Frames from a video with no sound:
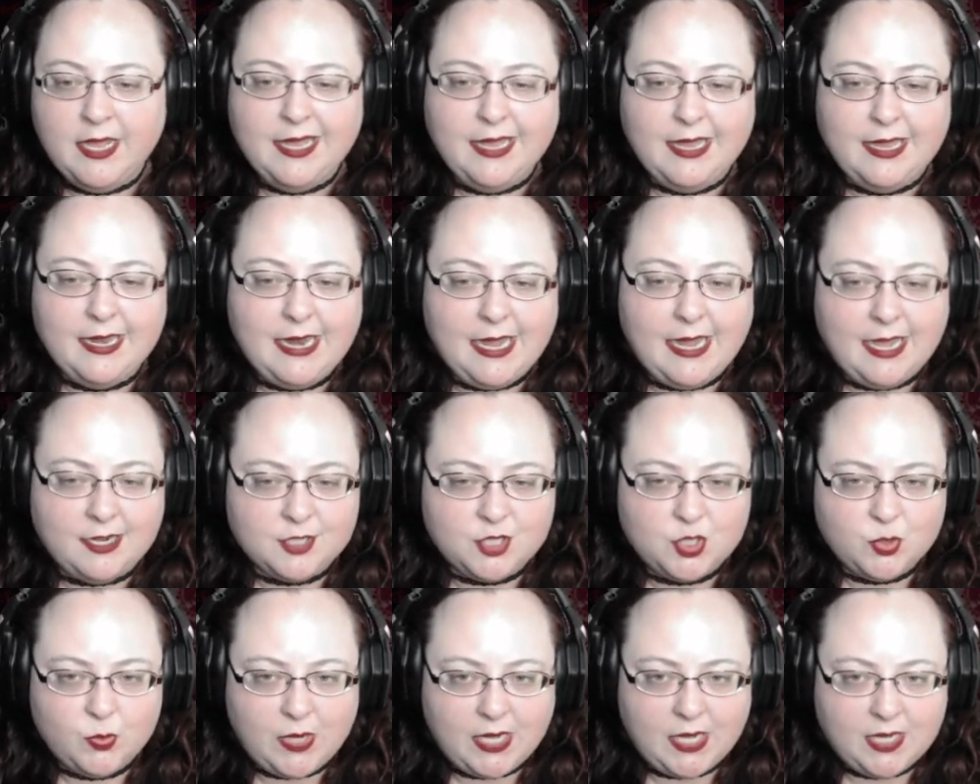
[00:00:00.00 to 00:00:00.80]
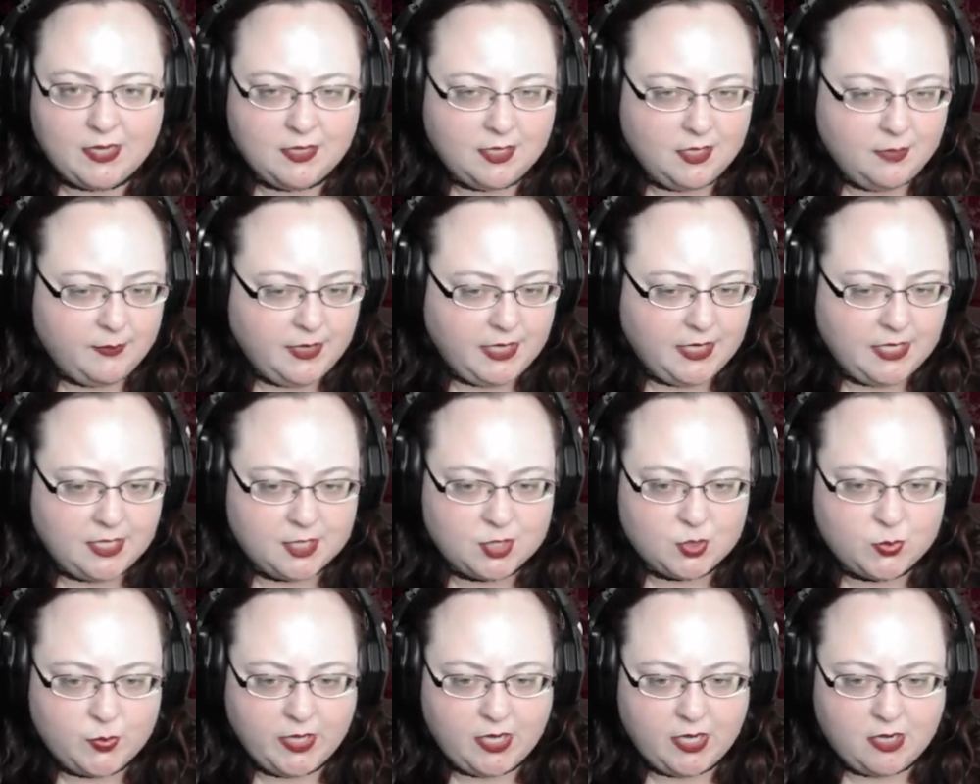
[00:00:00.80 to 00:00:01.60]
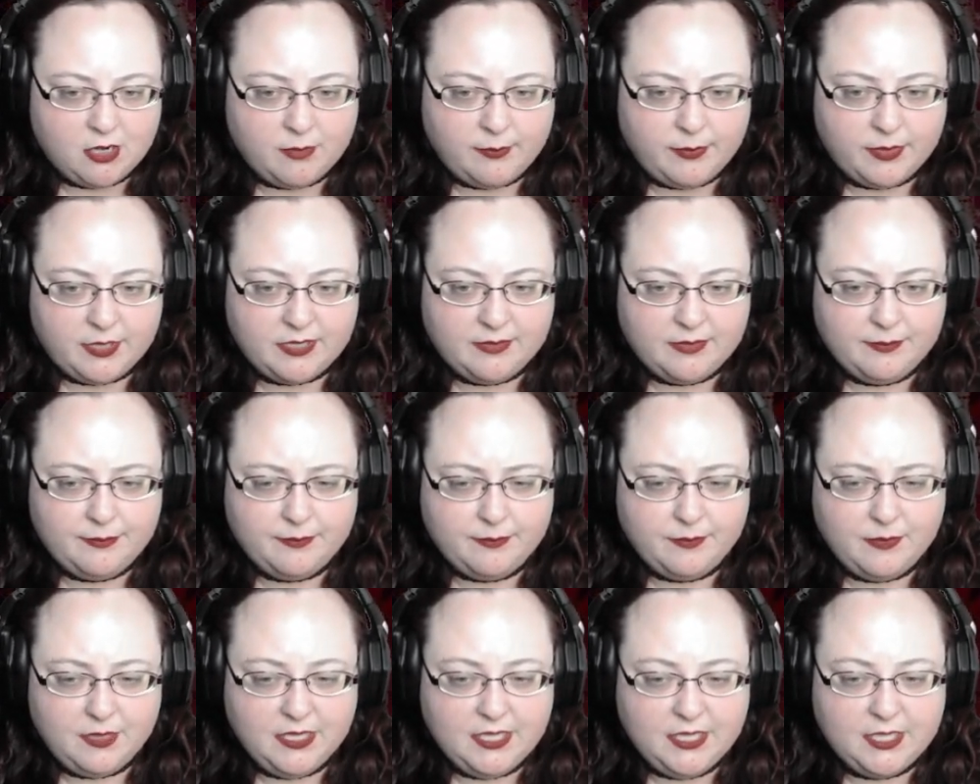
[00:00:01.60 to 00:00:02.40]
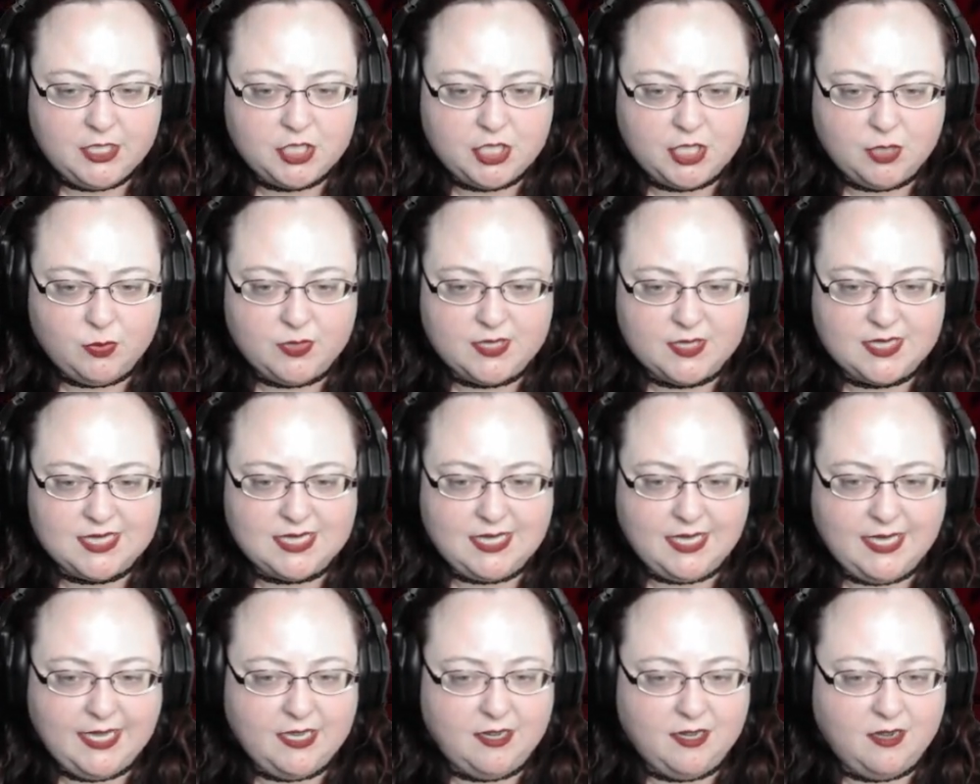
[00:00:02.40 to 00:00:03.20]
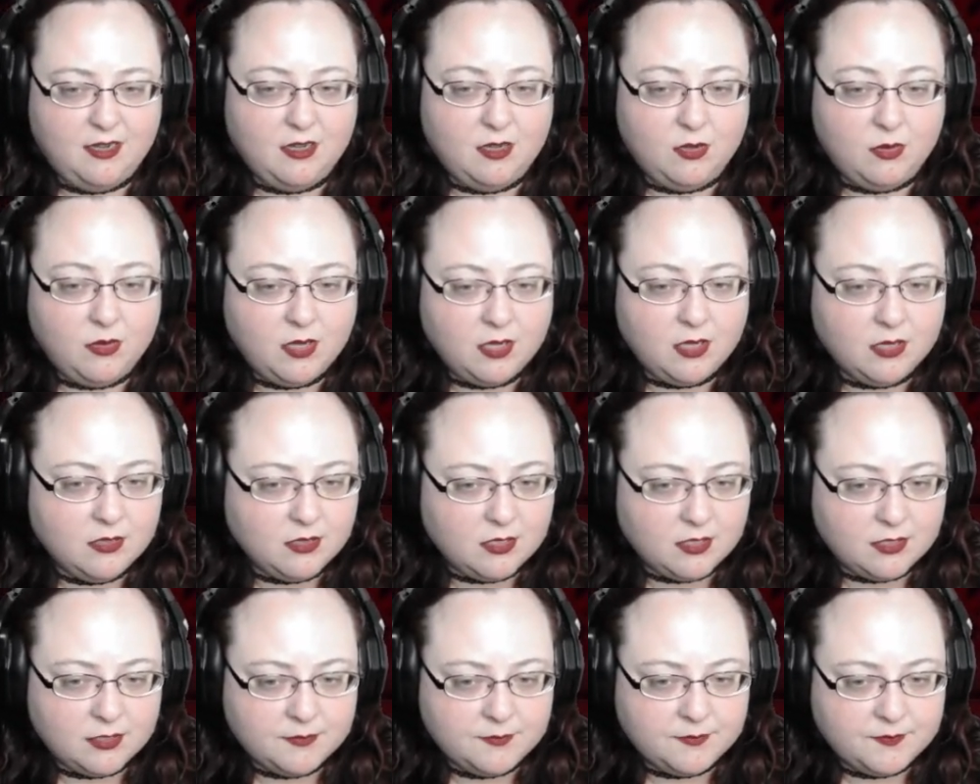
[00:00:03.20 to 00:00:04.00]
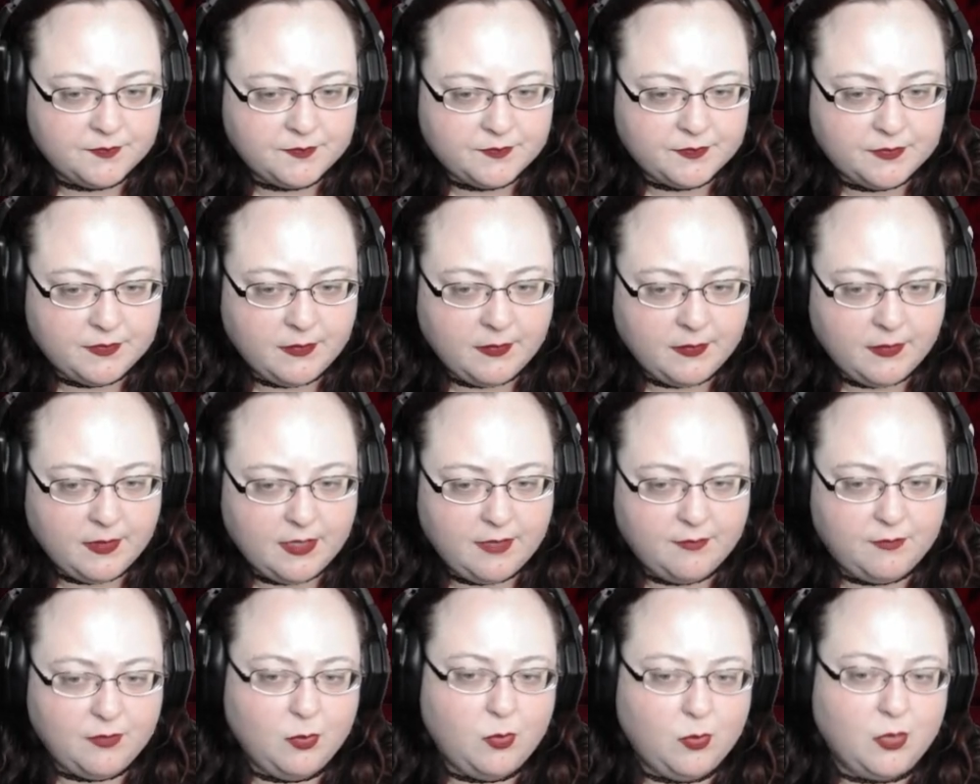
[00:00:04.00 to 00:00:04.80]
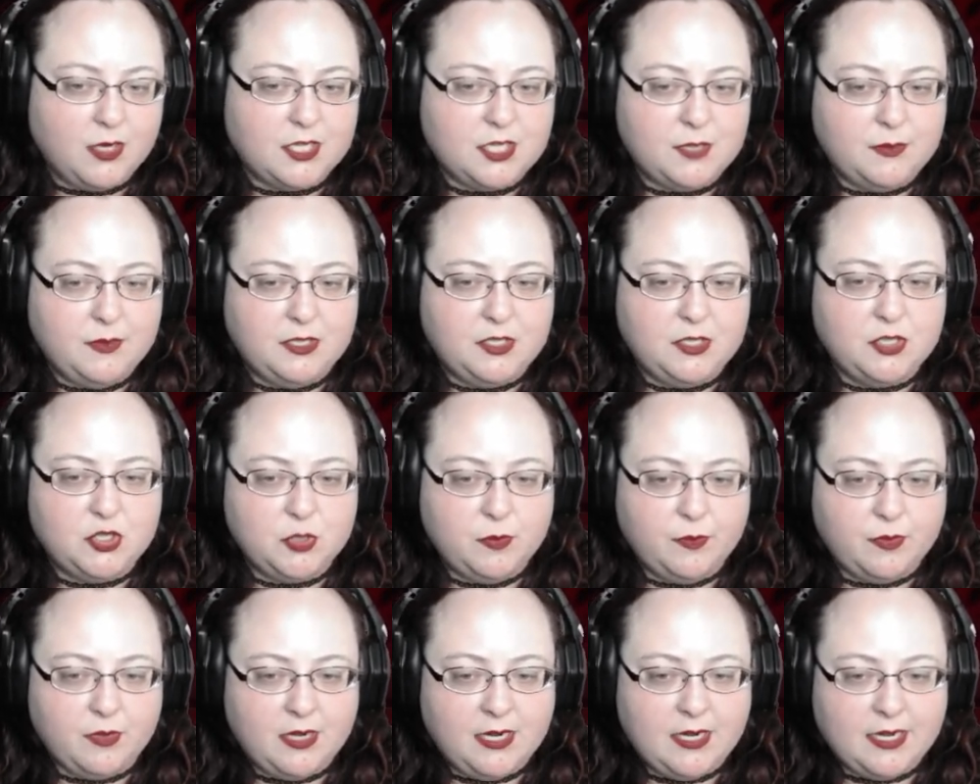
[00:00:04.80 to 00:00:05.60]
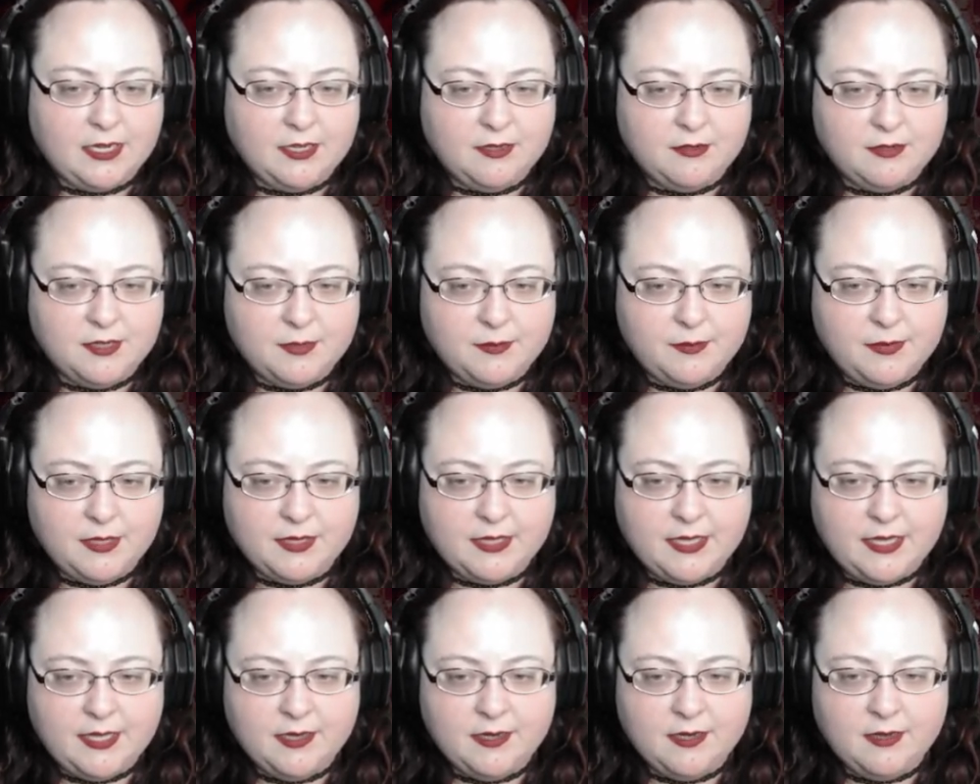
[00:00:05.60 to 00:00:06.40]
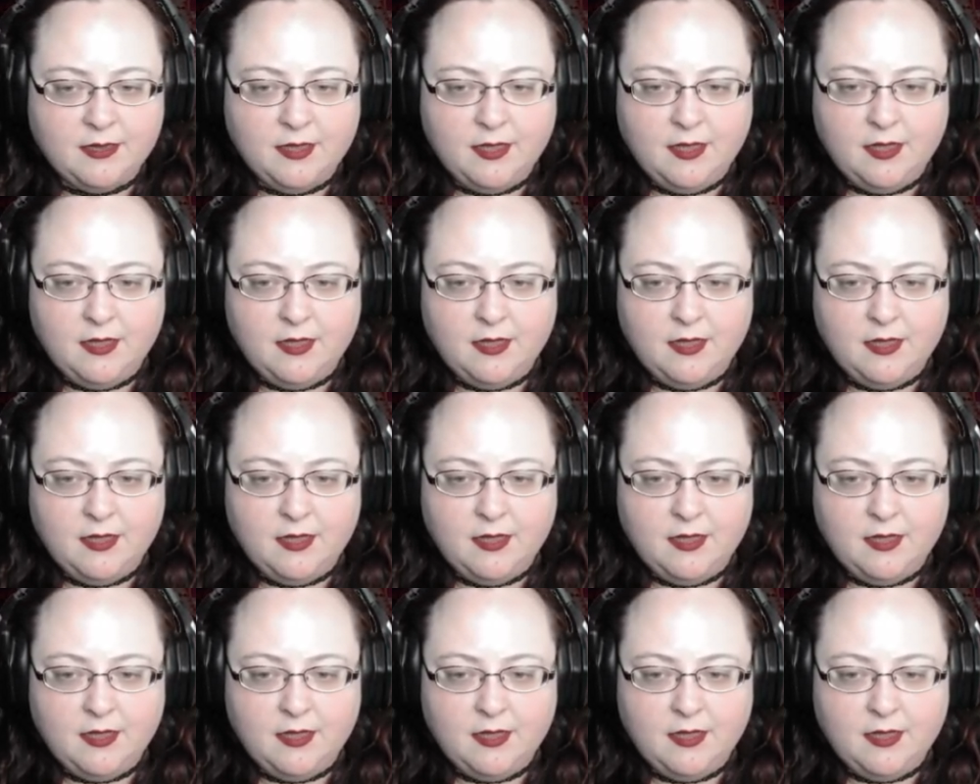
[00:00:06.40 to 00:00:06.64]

In actuality, because we are a blood leech, it would slake no hunger. if we wanted to be super accurate about that.